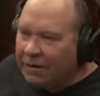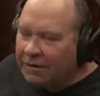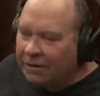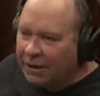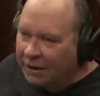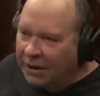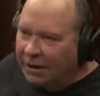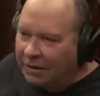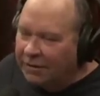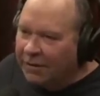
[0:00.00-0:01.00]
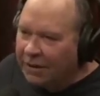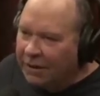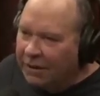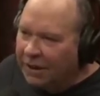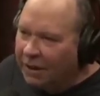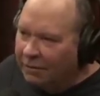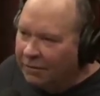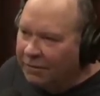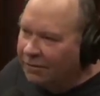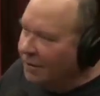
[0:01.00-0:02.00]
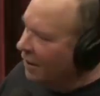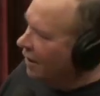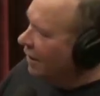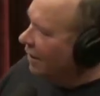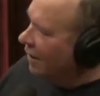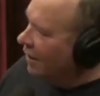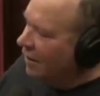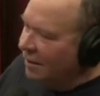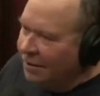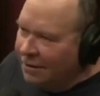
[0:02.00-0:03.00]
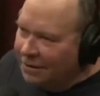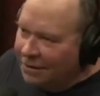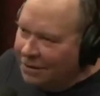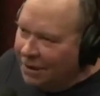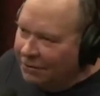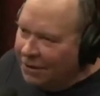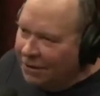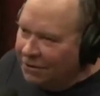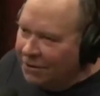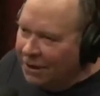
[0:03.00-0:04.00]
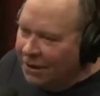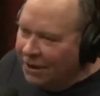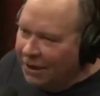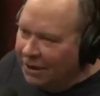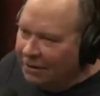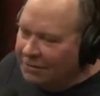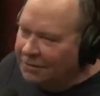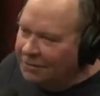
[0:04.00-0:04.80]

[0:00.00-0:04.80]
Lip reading: So he did. And the stuff that you're seeing there,